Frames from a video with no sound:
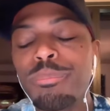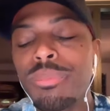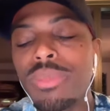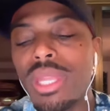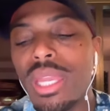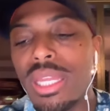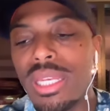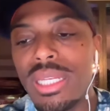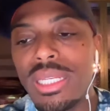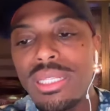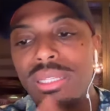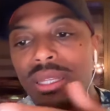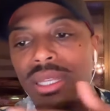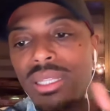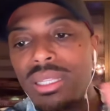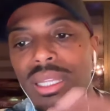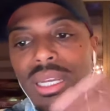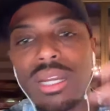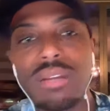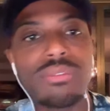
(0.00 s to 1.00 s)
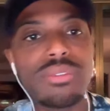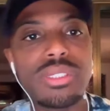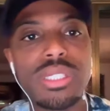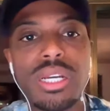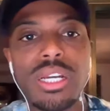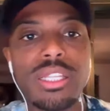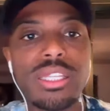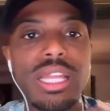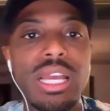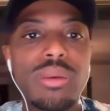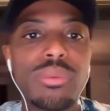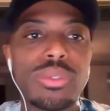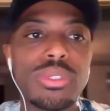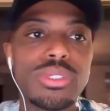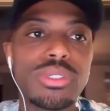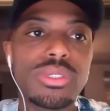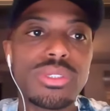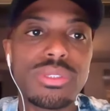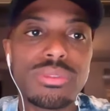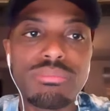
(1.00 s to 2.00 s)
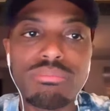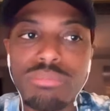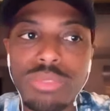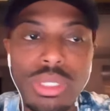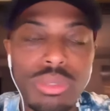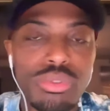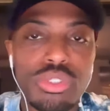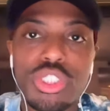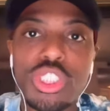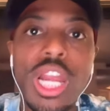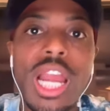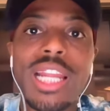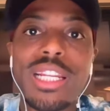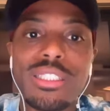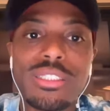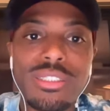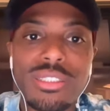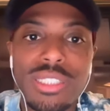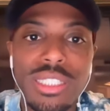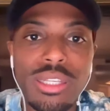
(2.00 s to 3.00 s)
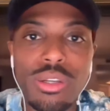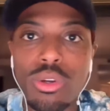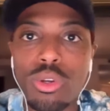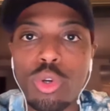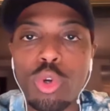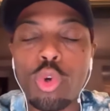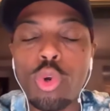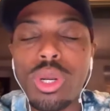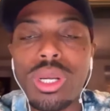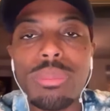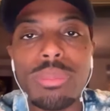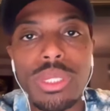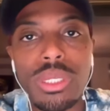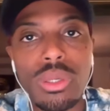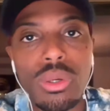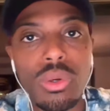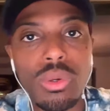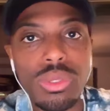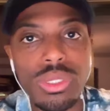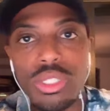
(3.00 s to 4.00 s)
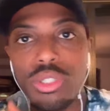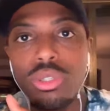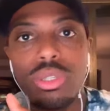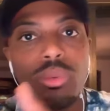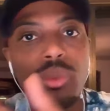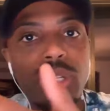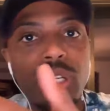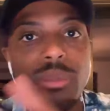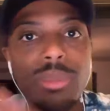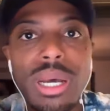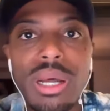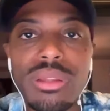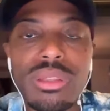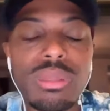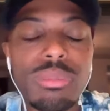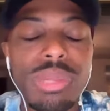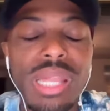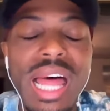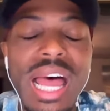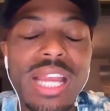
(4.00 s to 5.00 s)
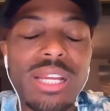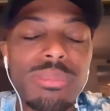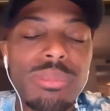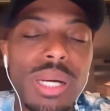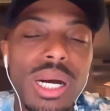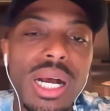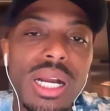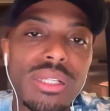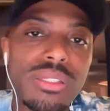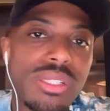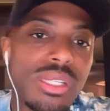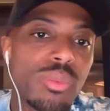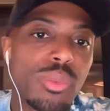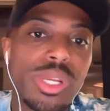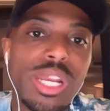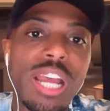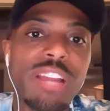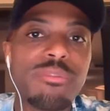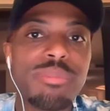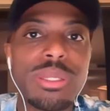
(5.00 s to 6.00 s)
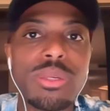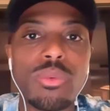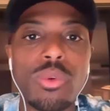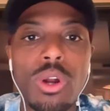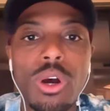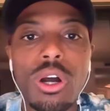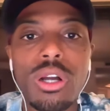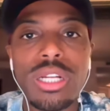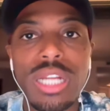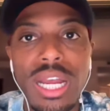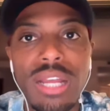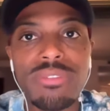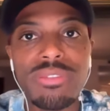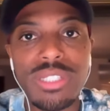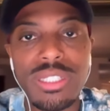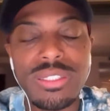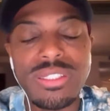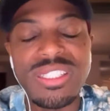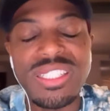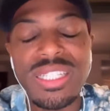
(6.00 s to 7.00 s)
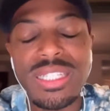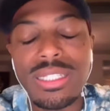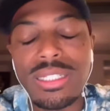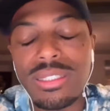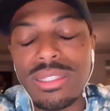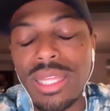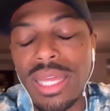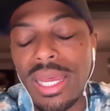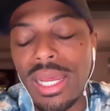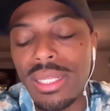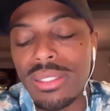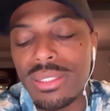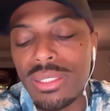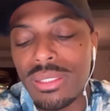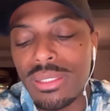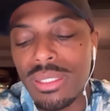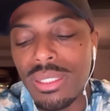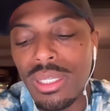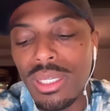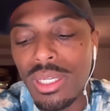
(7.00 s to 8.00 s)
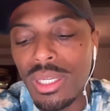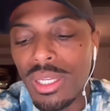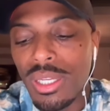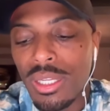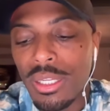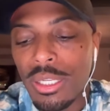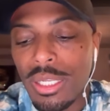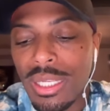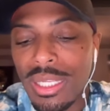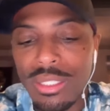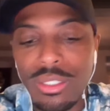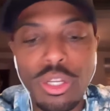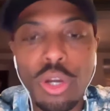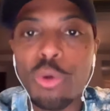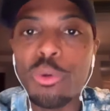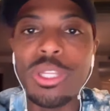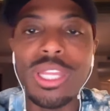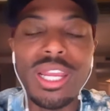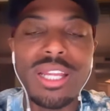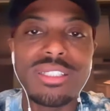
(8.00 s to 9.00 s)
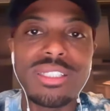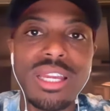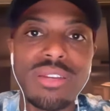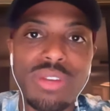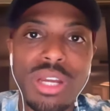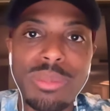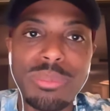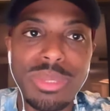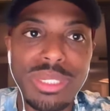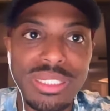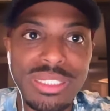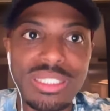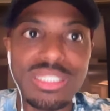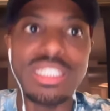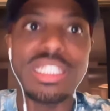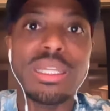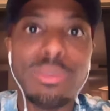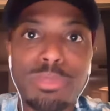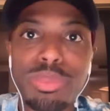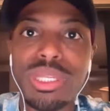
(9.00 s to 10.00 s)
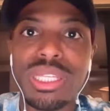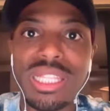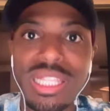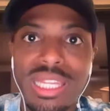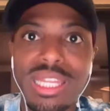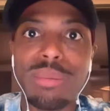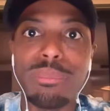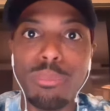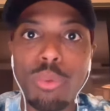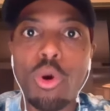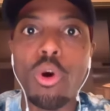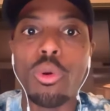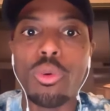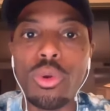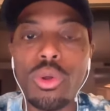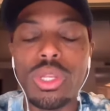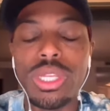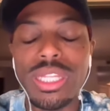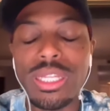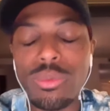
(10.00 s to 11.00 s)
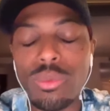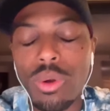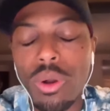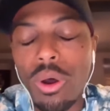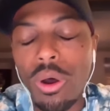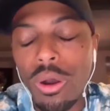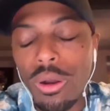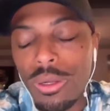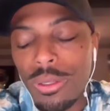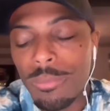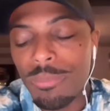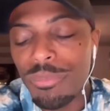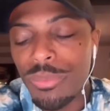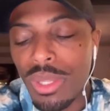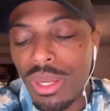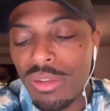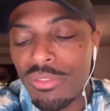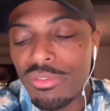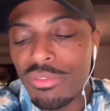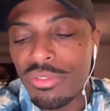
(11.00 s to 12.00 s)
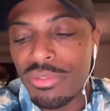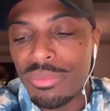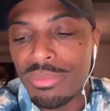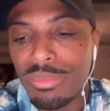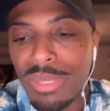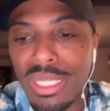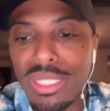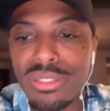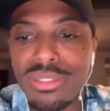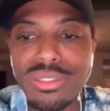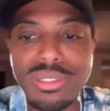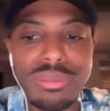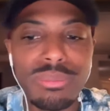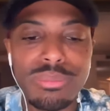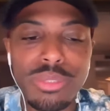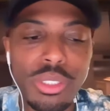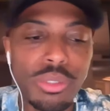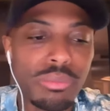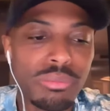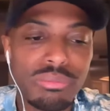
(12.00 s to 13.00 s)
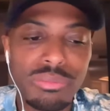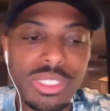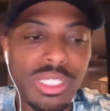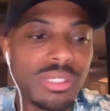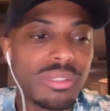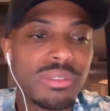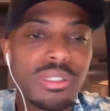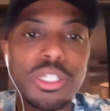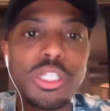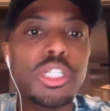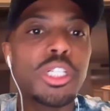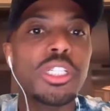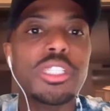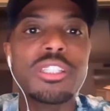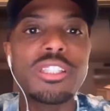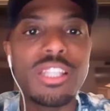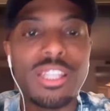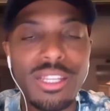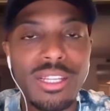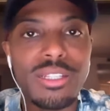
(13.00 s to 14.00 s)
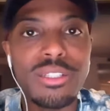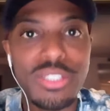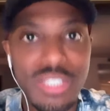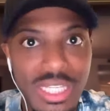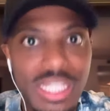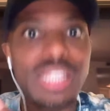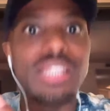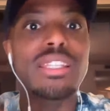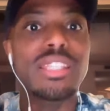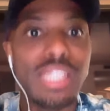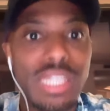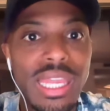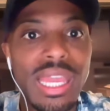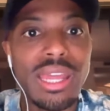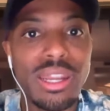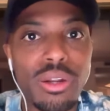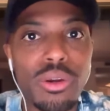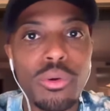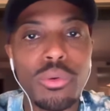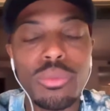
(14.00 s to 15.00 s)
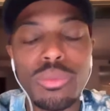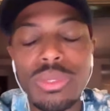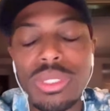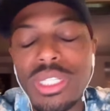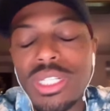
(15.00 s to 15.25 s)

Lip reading: And anything that I've done that was, you know, shiesty or criminal, you can read about in the black box. And when I've been wrong, I've conceded that. And in no case have I been deeply immorally wrong. I've made some, you know, done hood things in the ghetto,